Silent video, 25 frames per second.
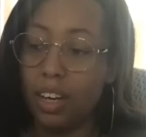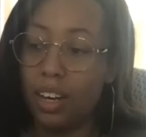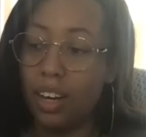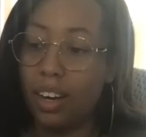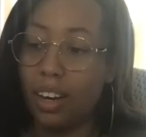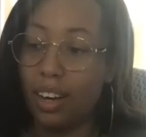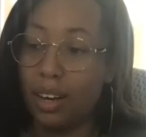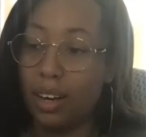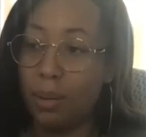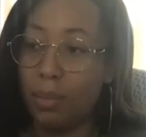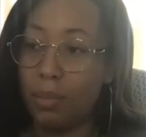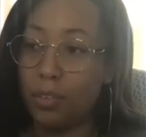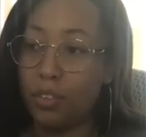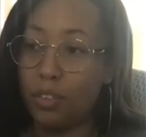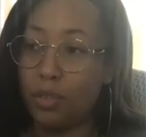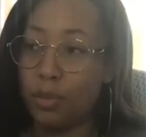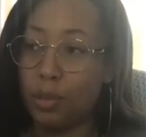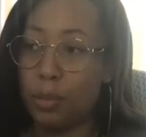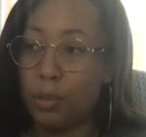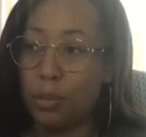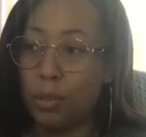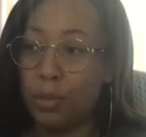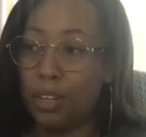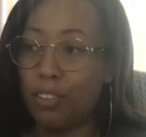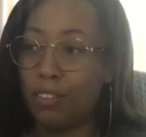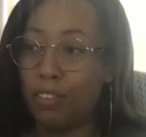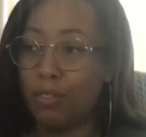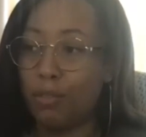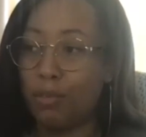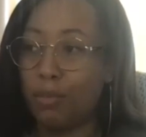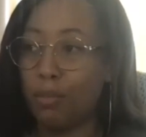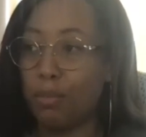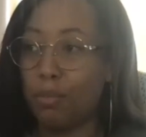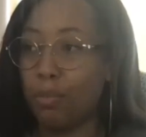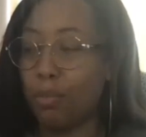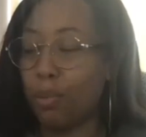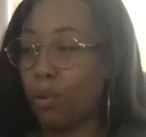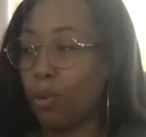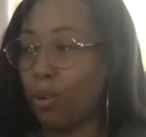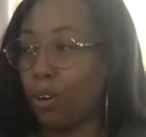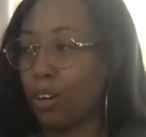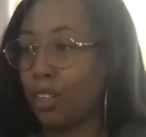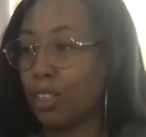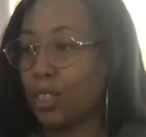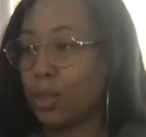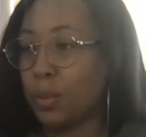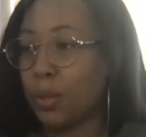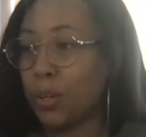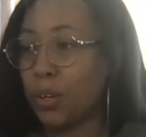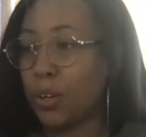Um, there's people who have more
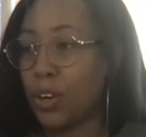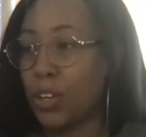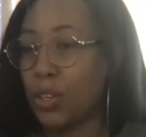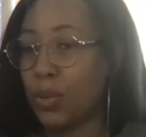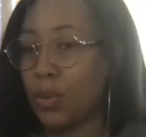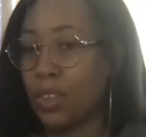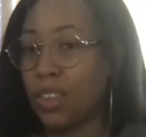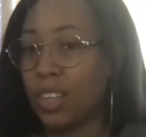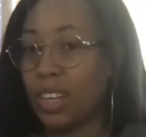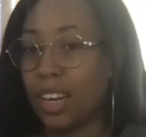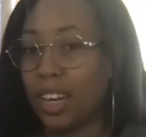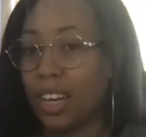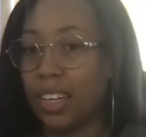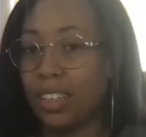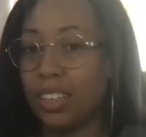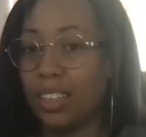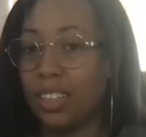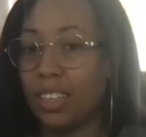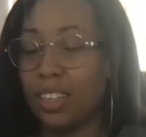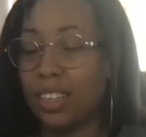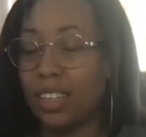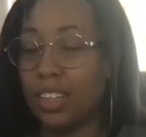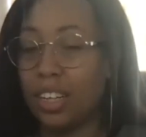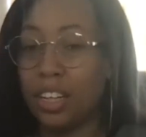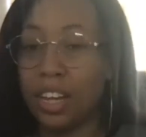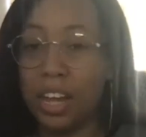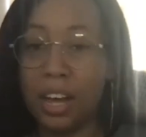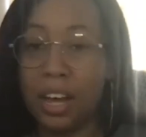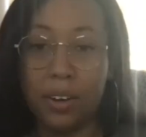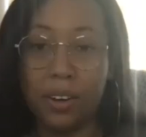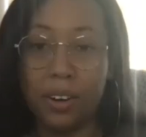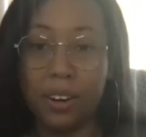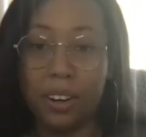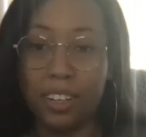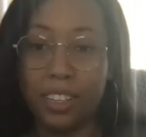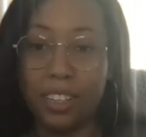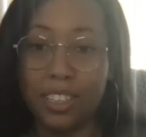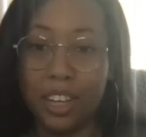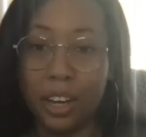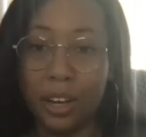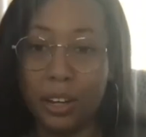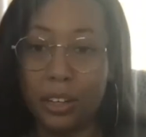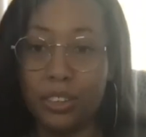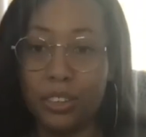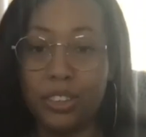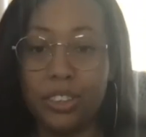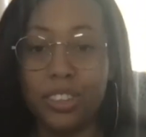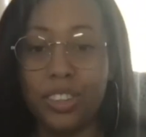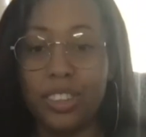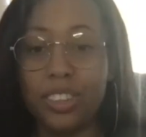experience with like cloud
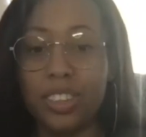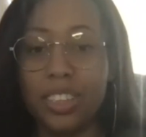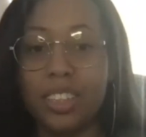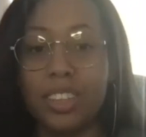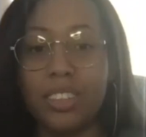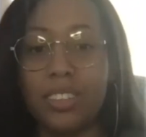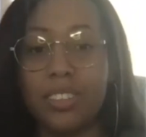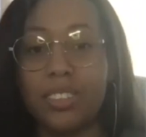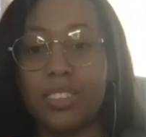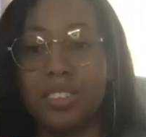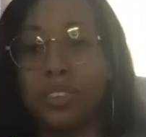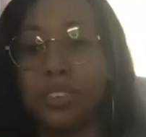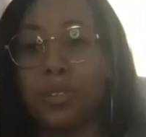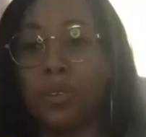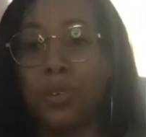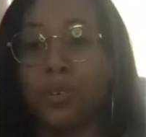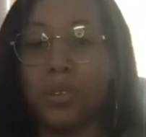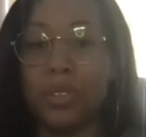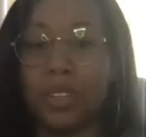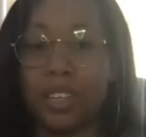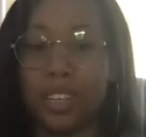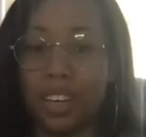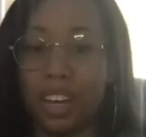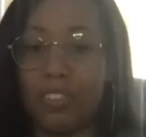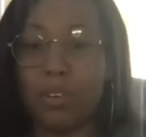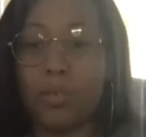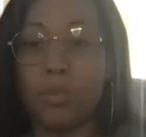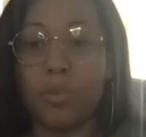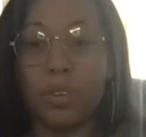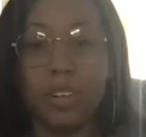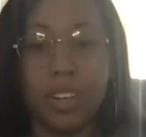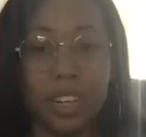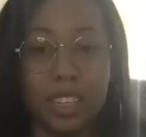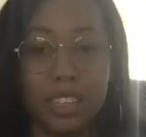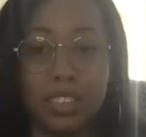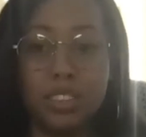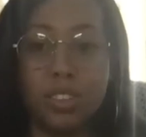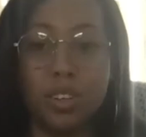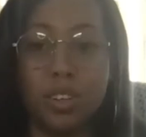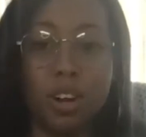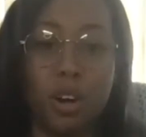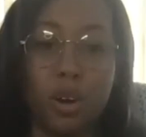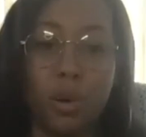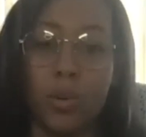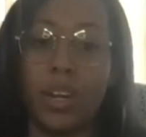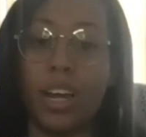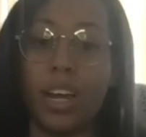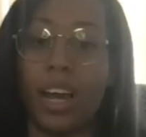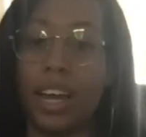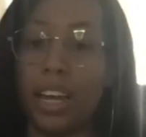architecture. Like there's literally everyone has their
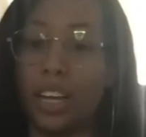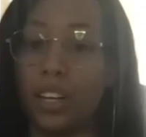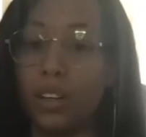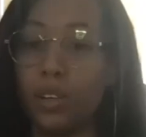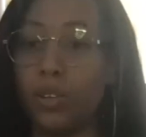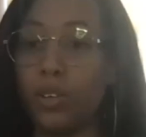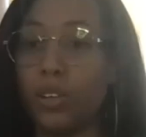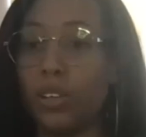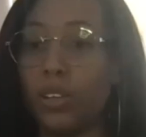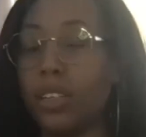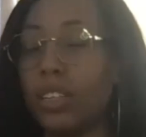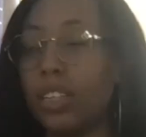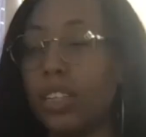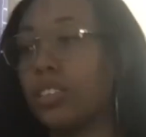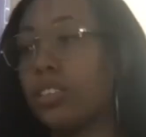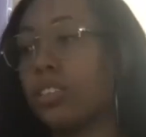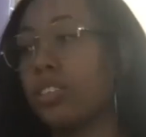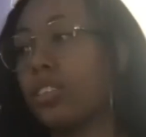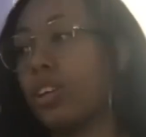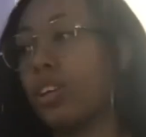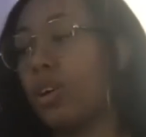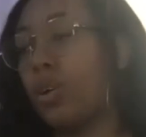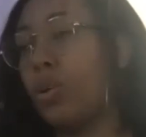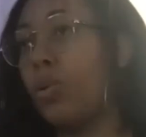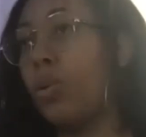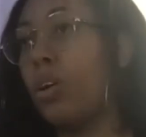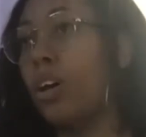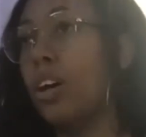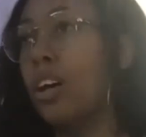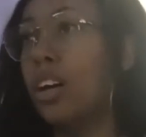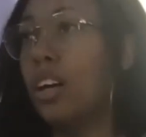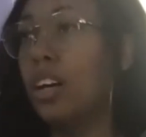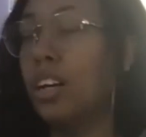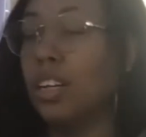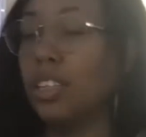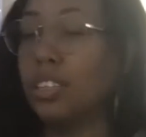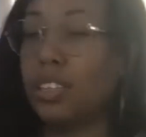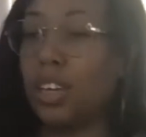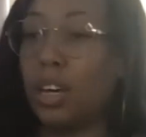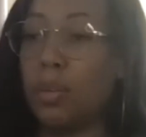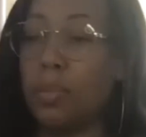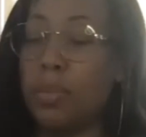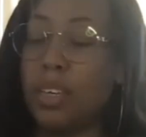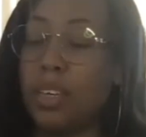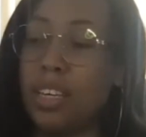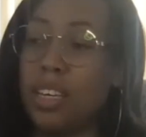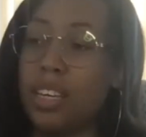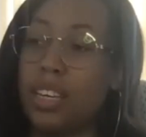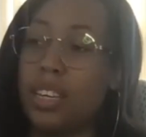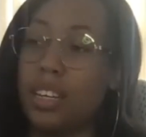own angle. And so
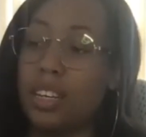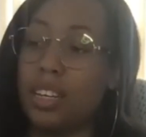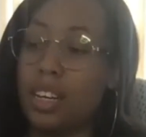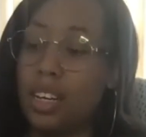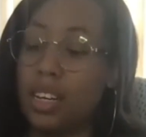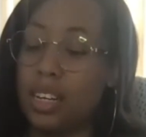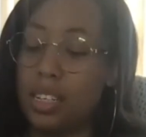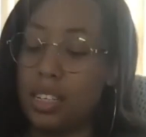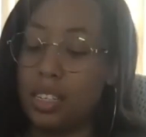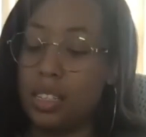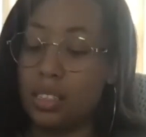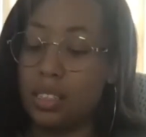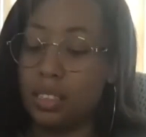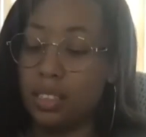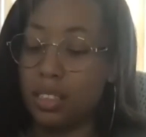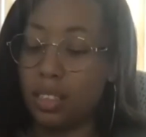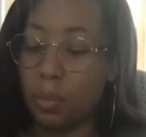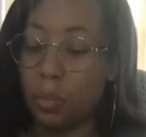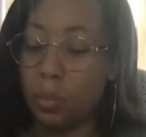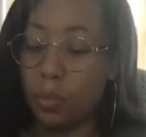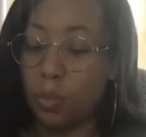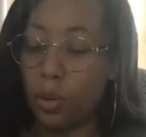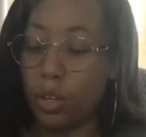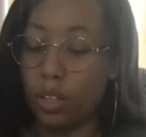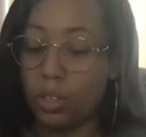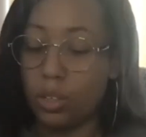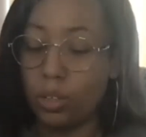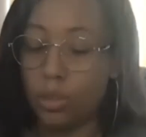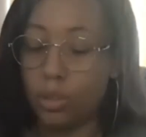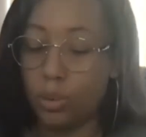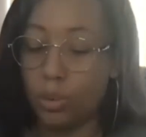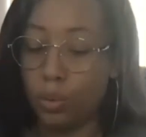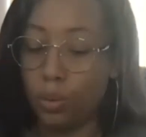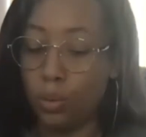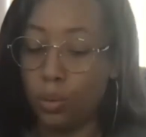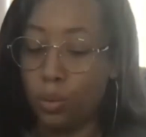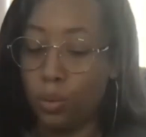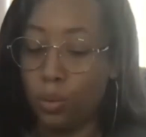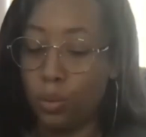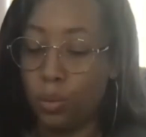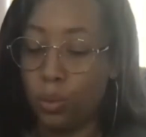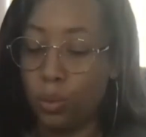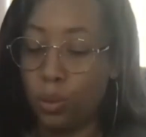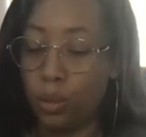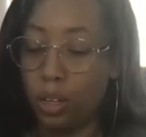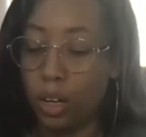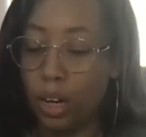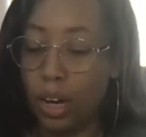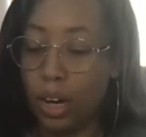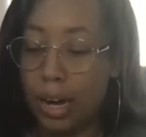coming in as someone
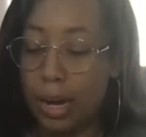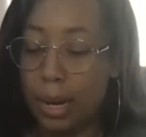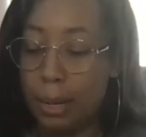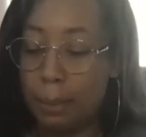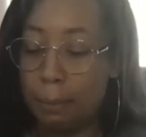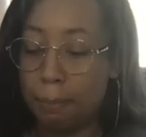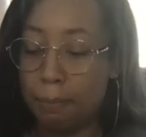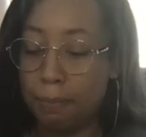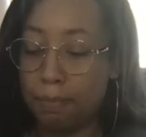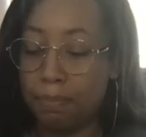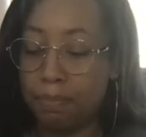who um,